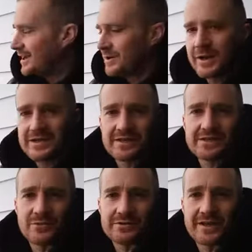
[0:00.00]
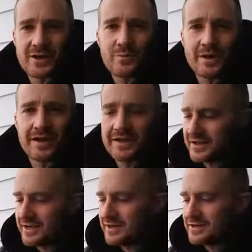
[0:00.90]
anyway, he says he goes to Cuba and
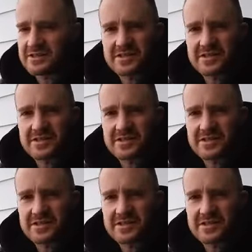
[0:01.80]
he,